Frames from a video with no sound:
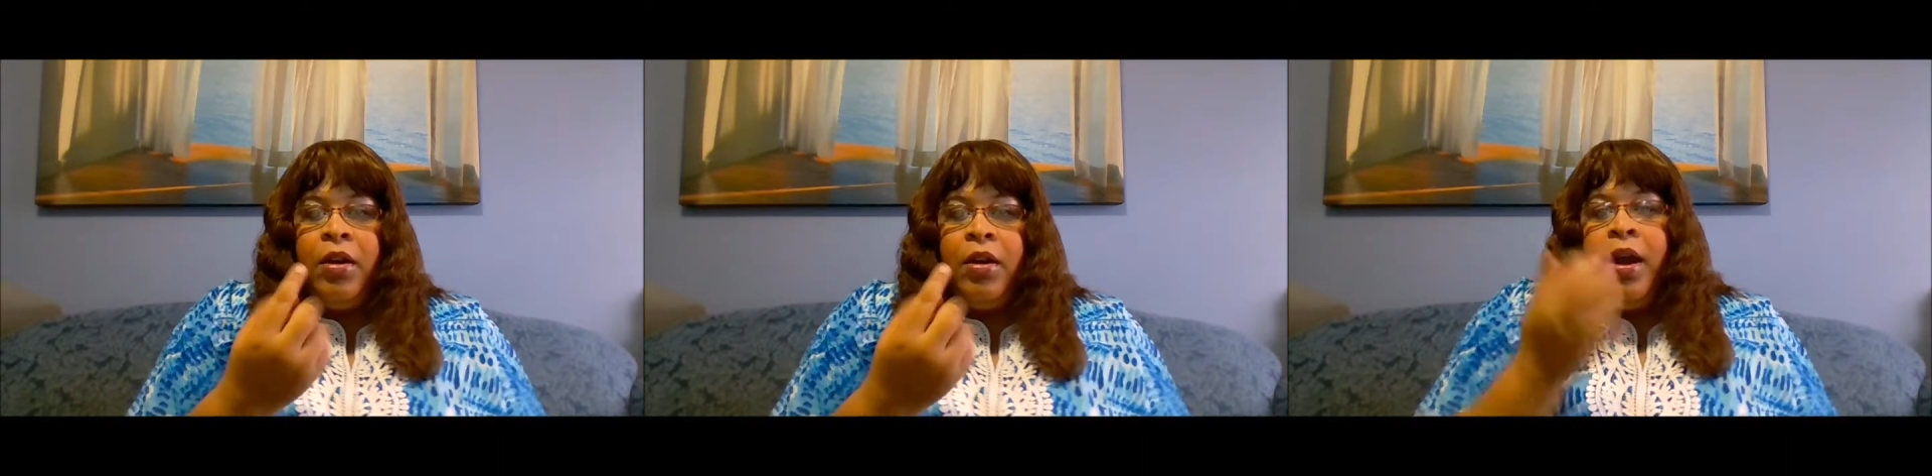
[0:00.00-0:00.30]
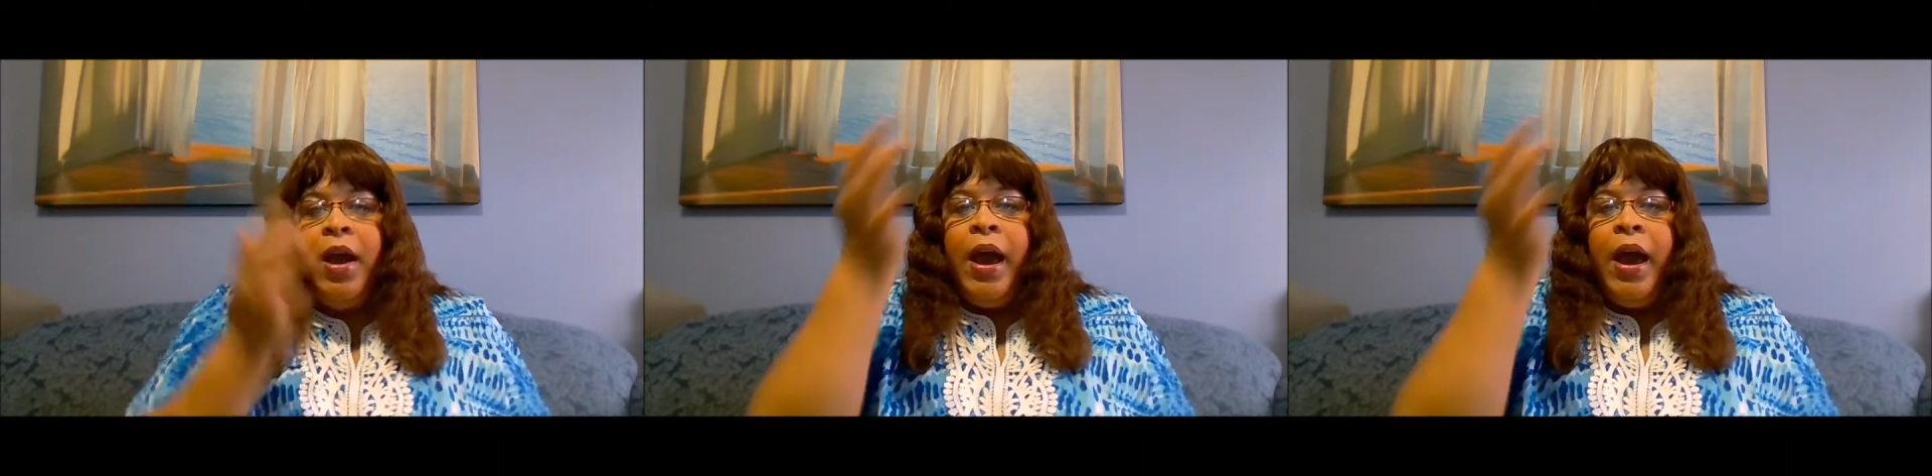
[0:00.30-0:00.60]

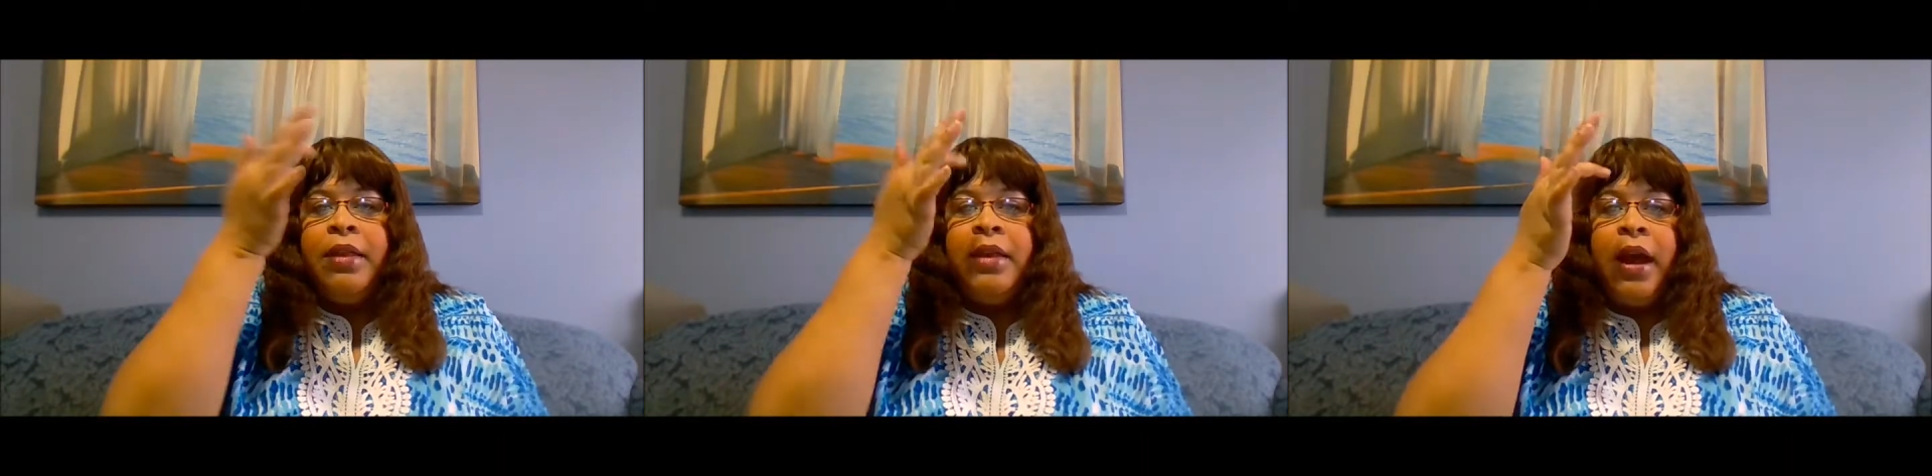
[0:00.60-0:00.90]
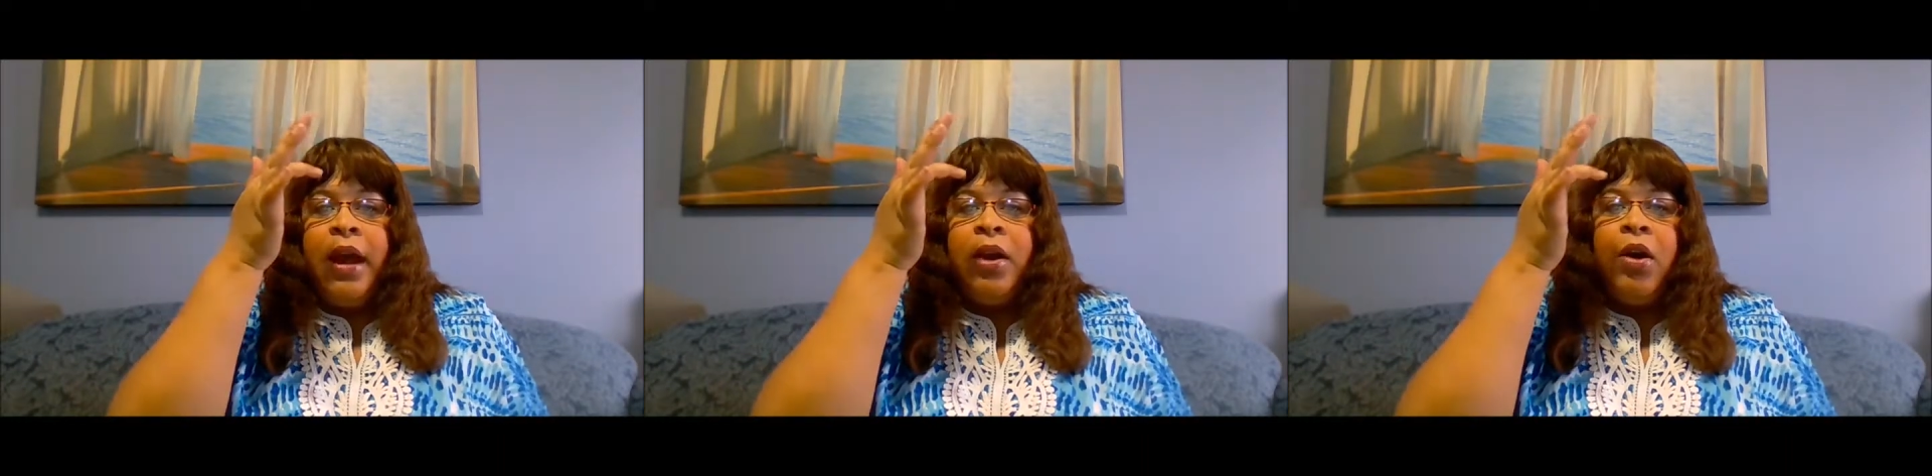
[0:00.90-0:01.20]
and then I
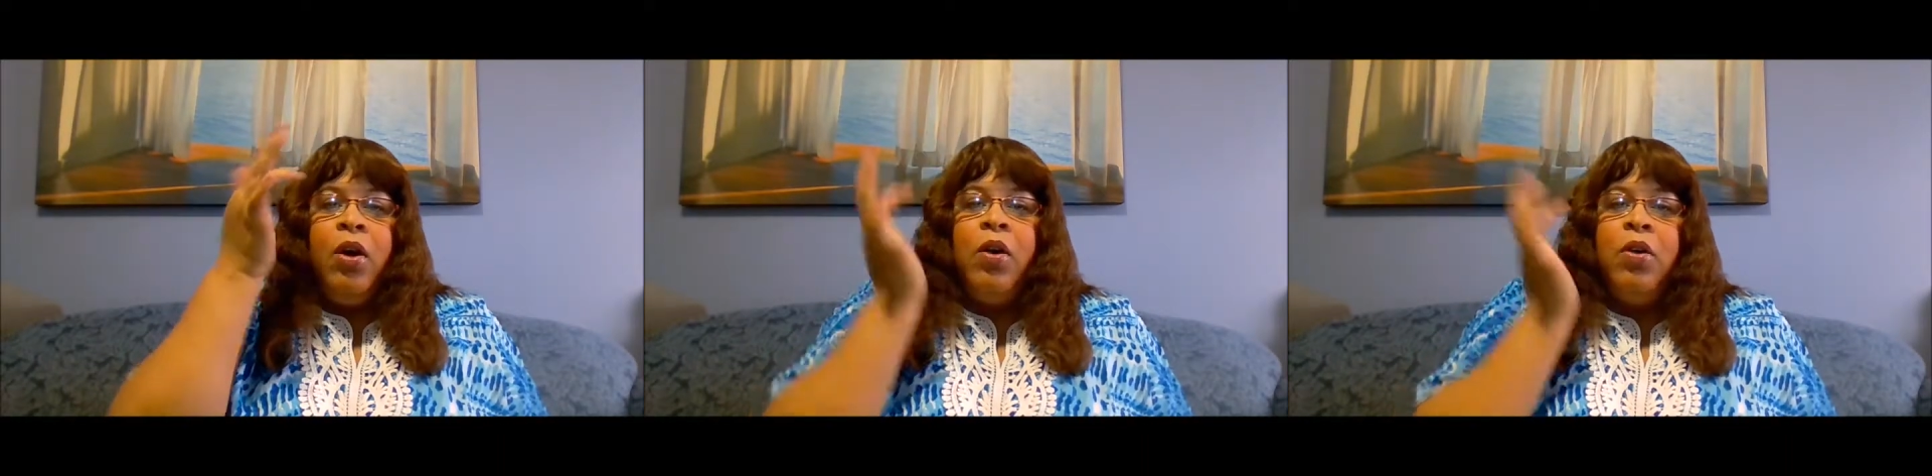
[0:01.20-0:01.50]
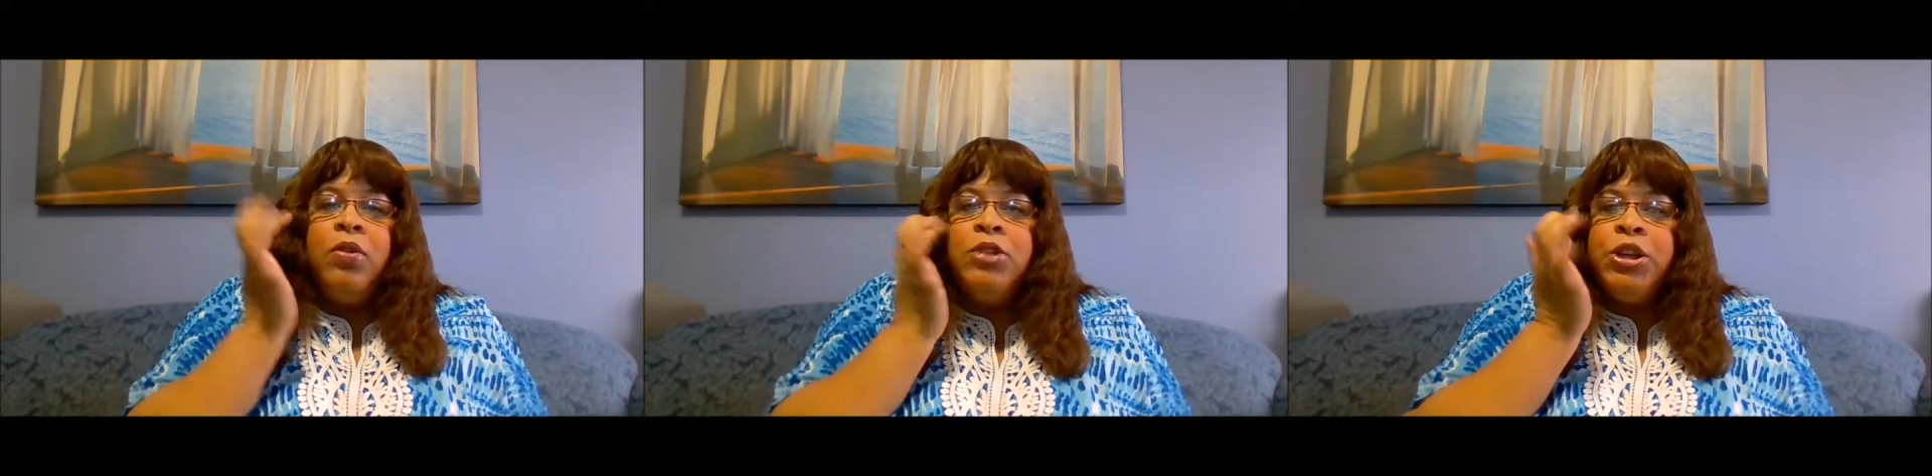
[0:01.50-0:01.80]
go
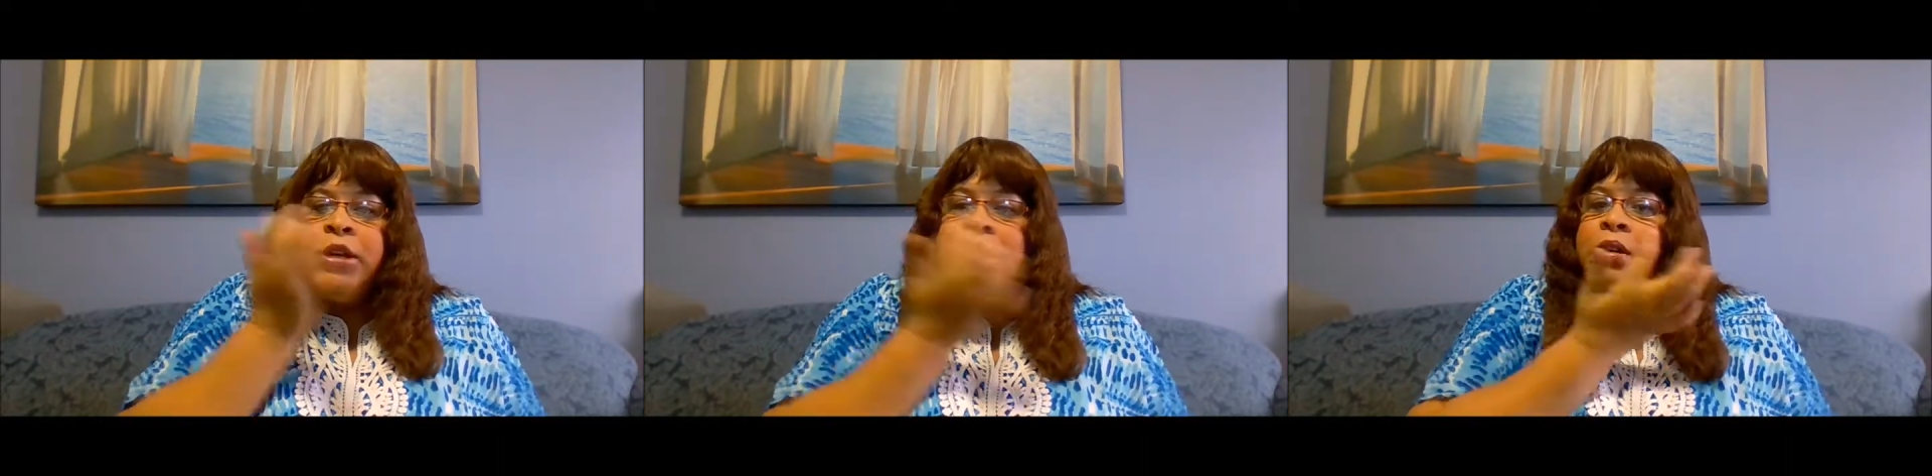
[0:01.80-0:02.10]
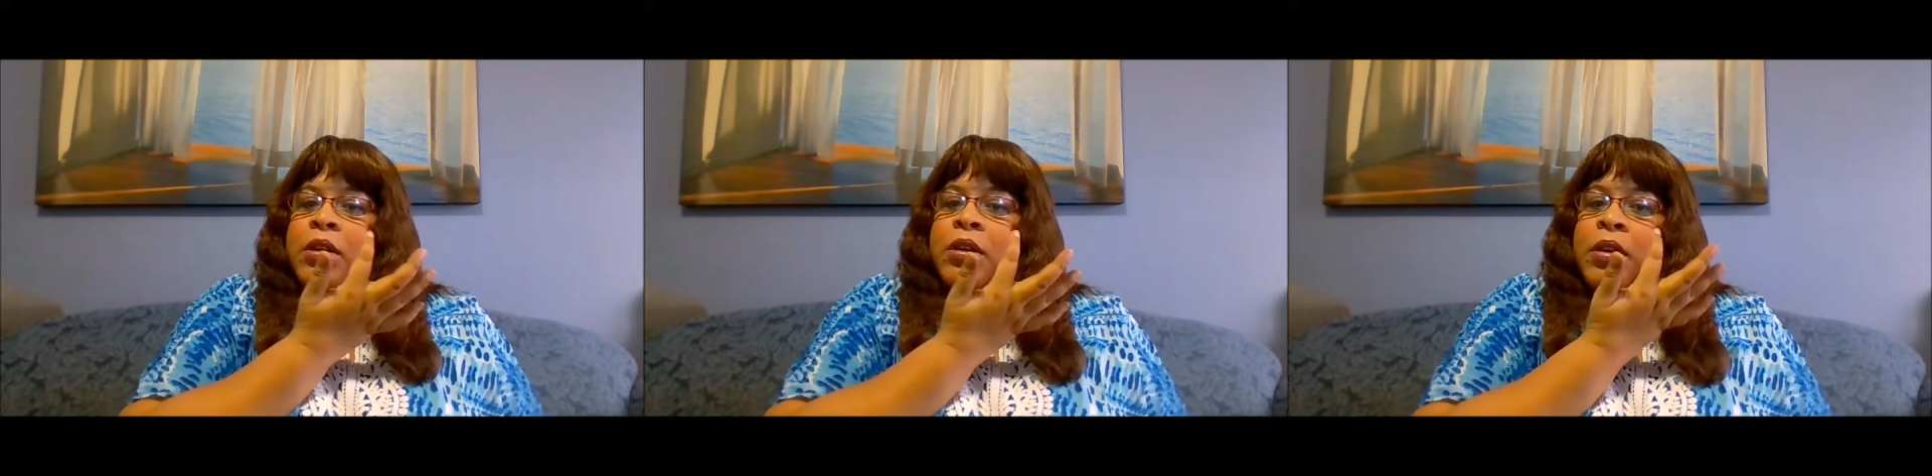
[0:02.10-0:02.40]
cheek
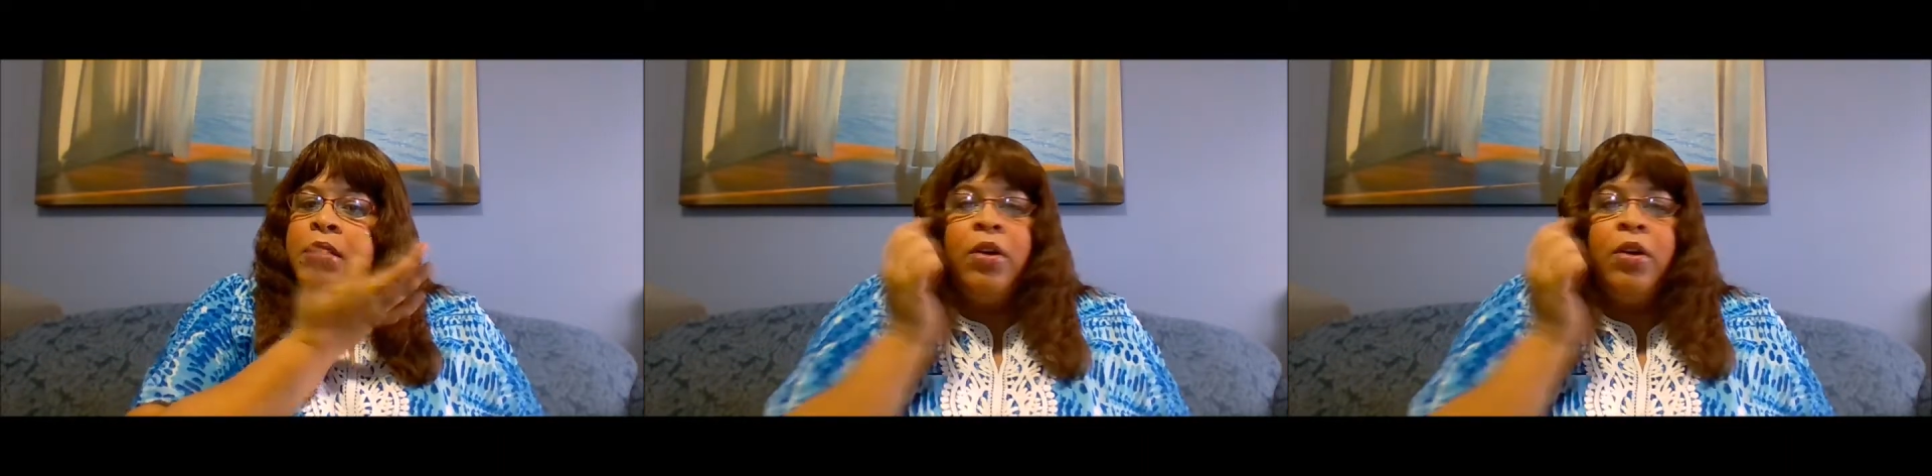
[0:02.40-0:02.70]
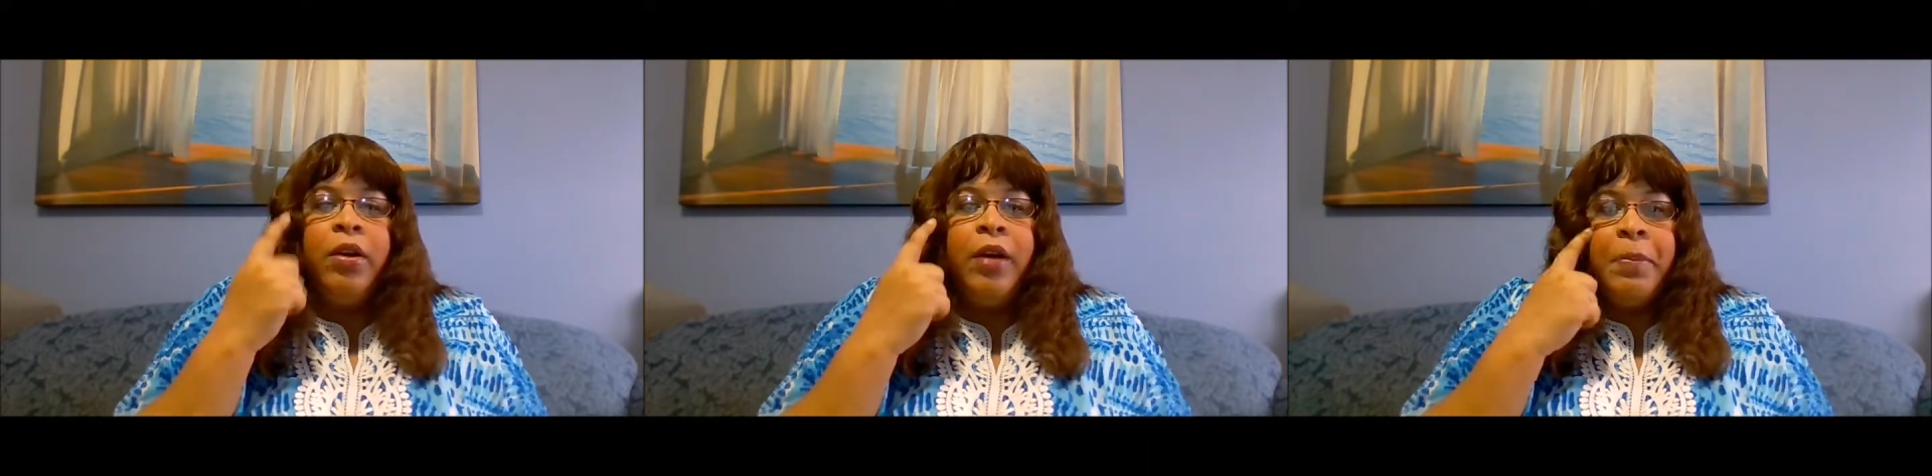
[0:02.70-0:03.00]
or
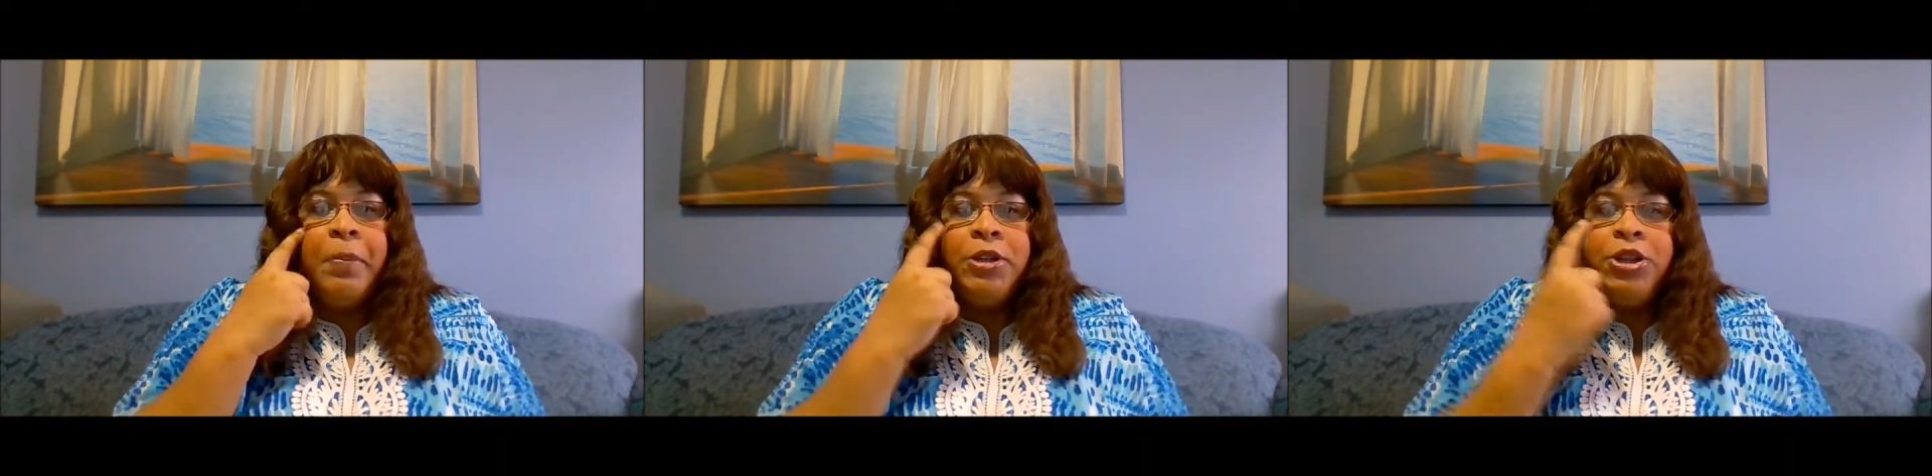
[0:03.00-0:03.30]
upper cheek,